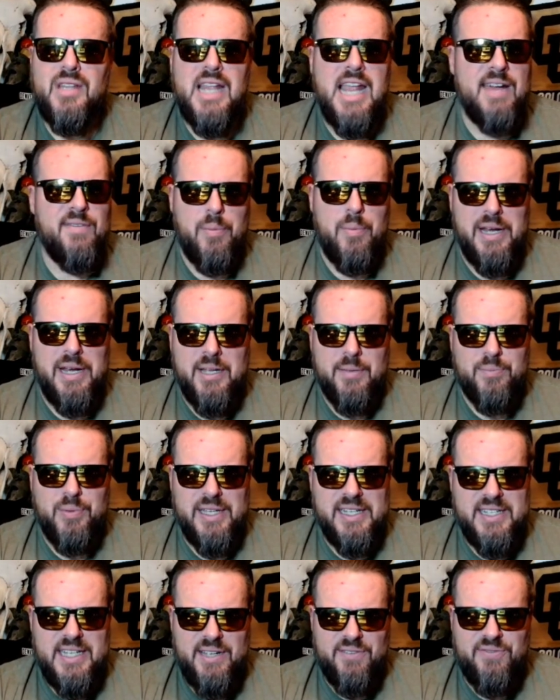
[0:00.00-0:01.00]
Everybody can
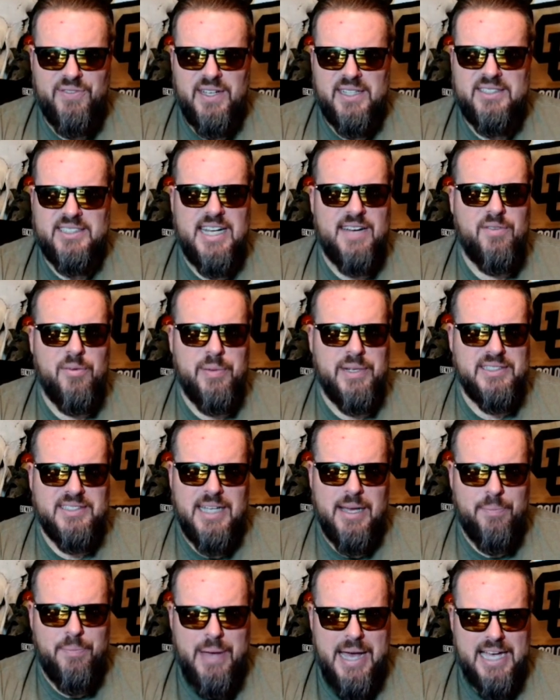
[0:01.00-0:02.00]
play defense. Everybody's
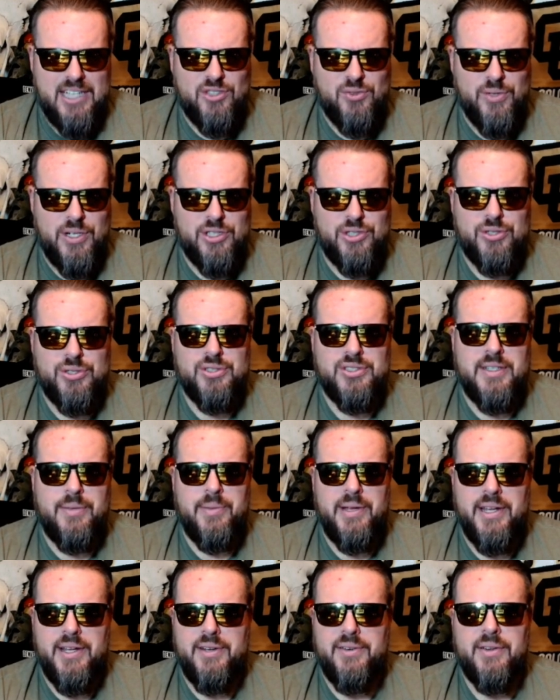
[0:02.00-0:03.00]
got pass rushers. I
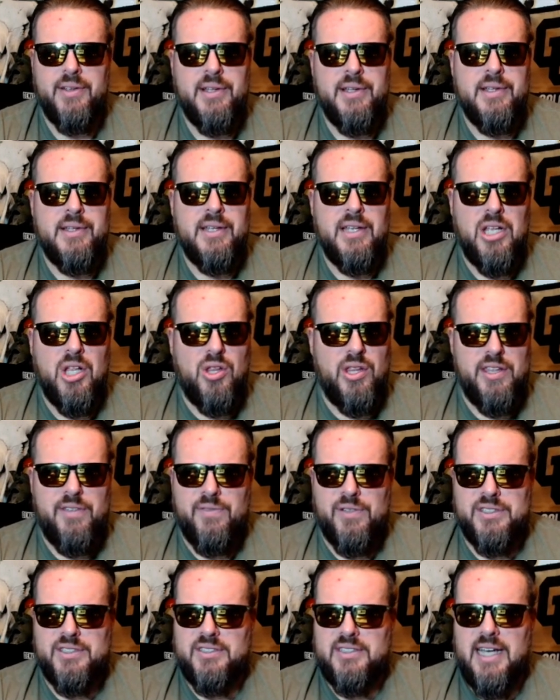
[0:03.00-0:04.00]
mean,
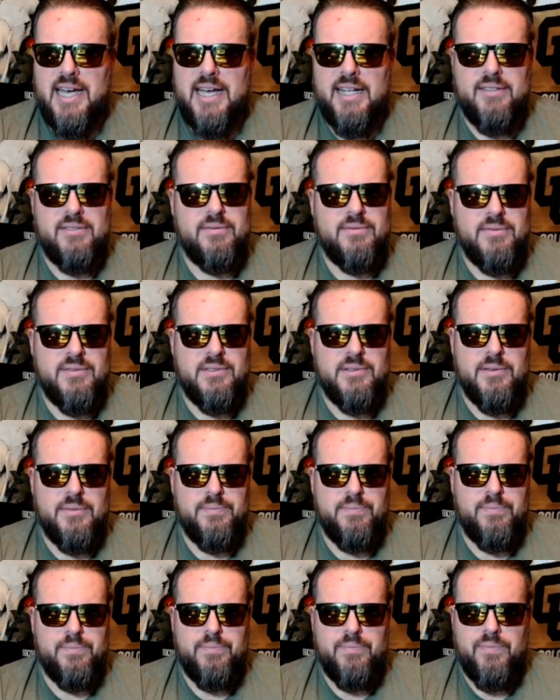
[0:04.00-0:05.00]
Cleveland's got
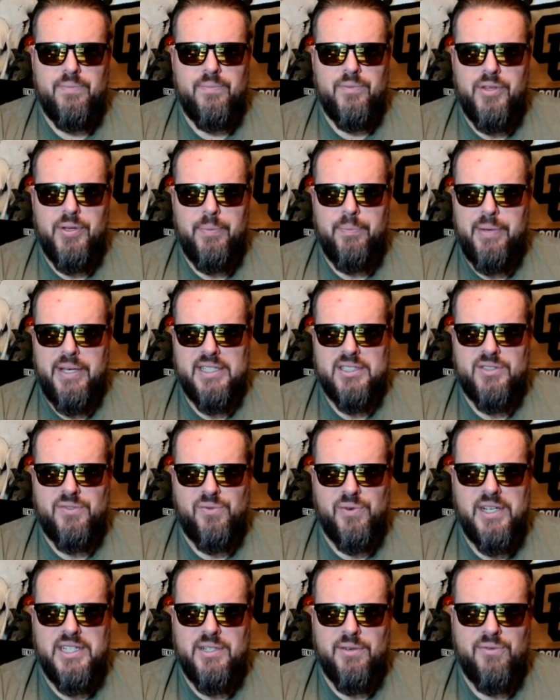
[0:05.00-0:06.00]
the biggest
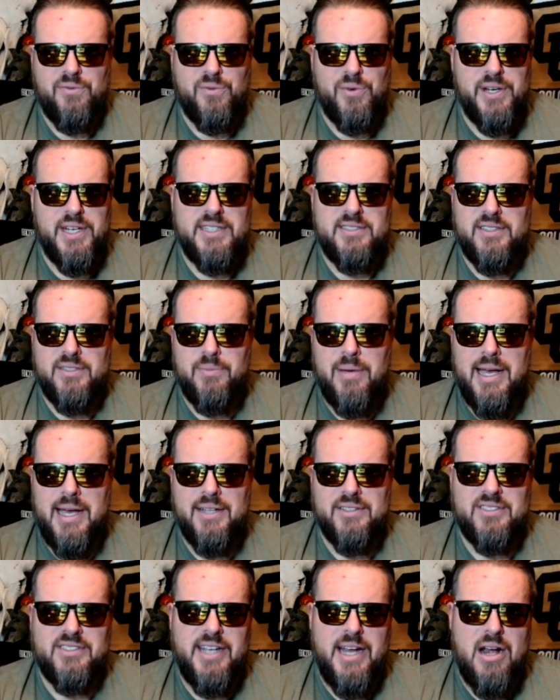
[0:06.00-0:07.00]
freak of freaks in
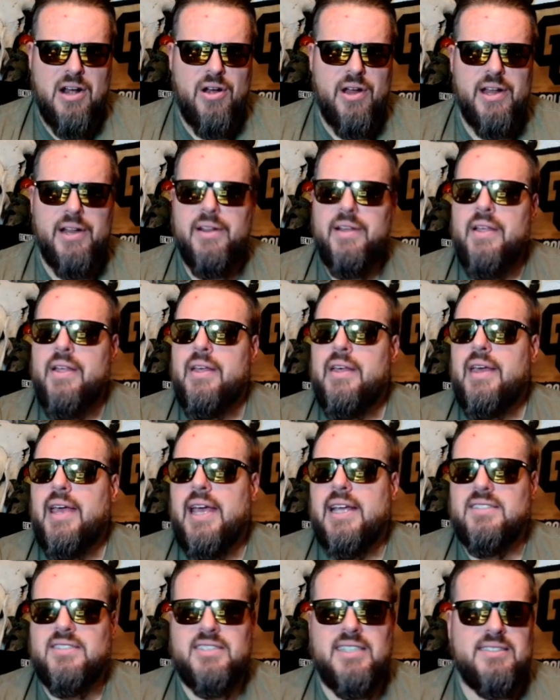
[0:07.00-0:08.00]
Myles Garrett,
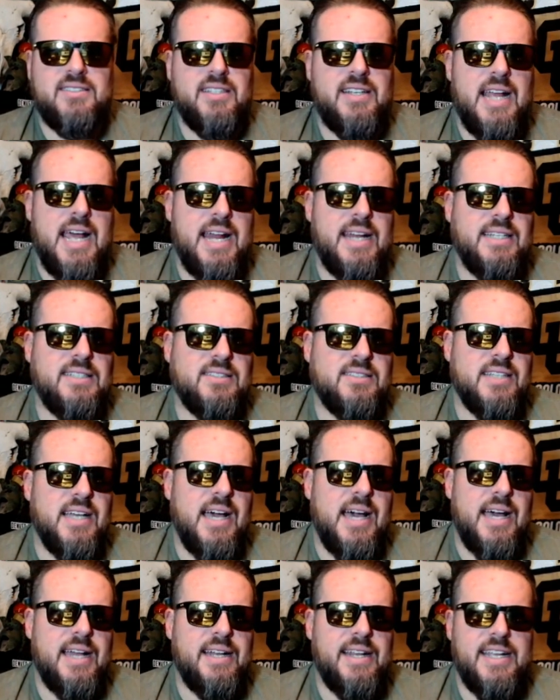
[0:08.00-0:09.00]
and Cincinnati's
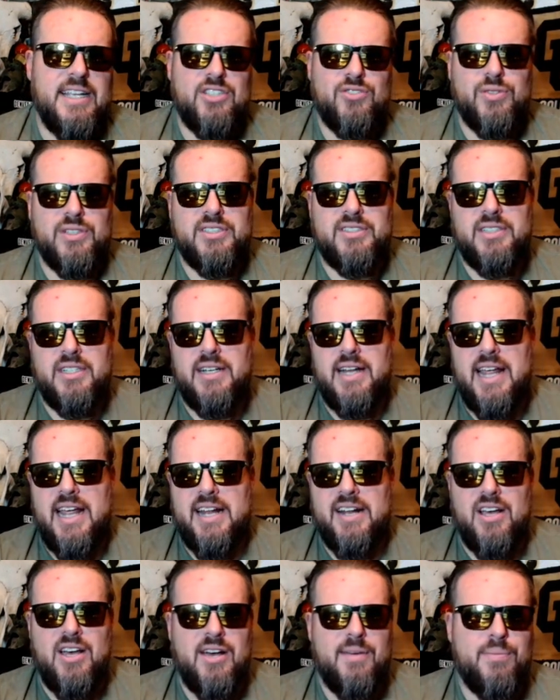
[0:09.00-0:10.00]
got Hendrickson
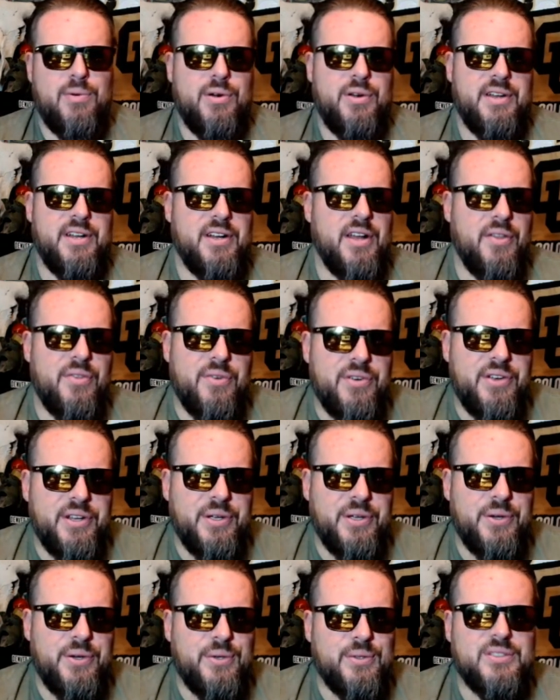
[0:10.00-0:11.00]
and Hubbard and other
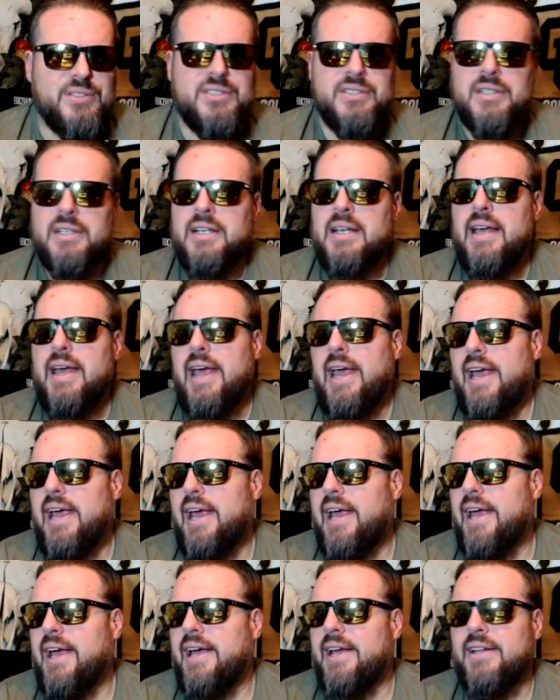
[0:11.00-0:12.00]
dudes,
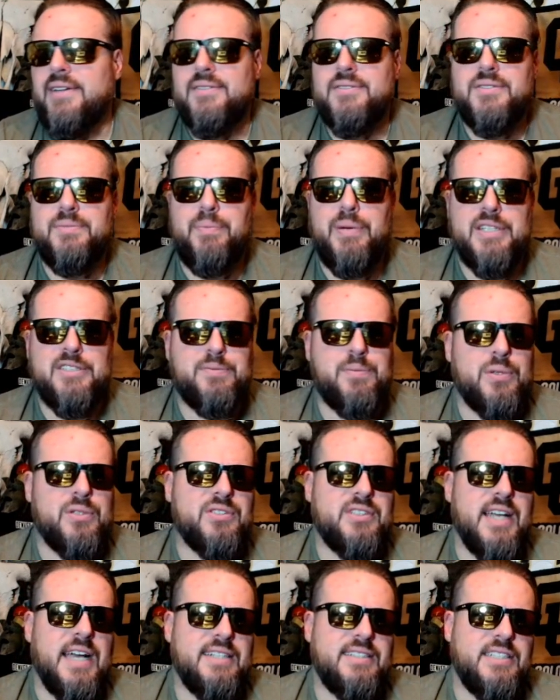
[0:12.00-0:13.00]
and
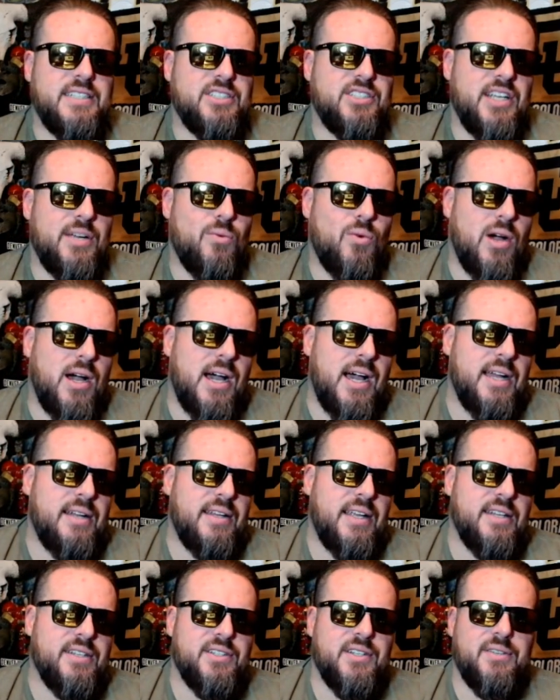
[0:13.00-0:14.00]
Pittsburgh's got TJ Watt,
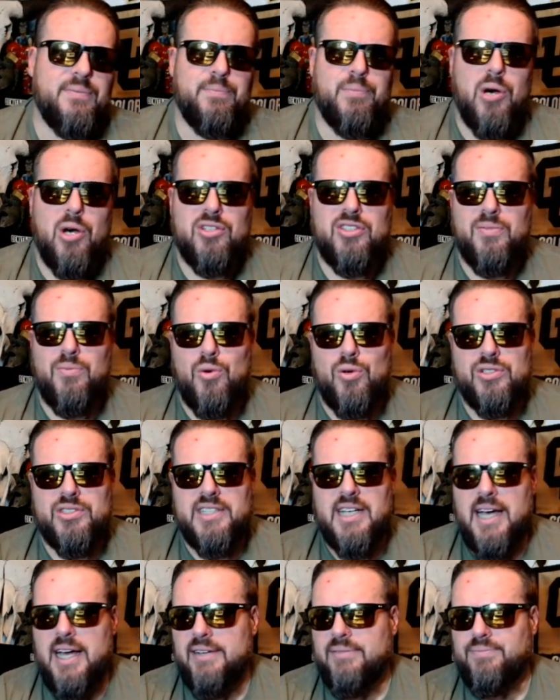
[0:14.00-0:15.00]
and Baltimore's
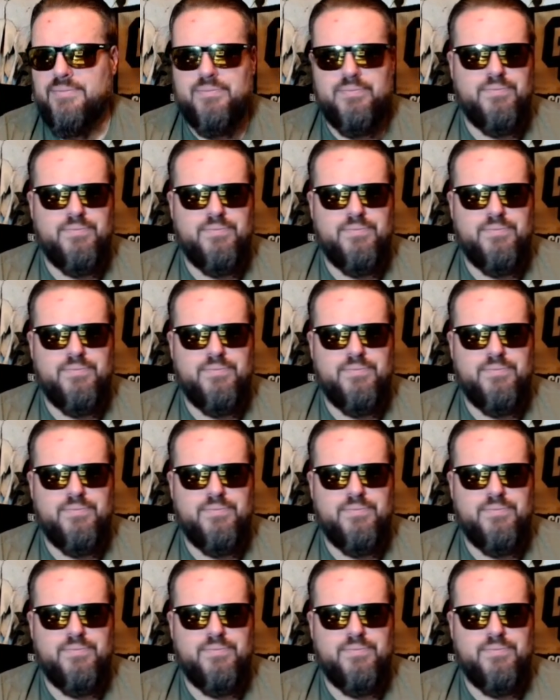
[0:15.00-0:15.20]
got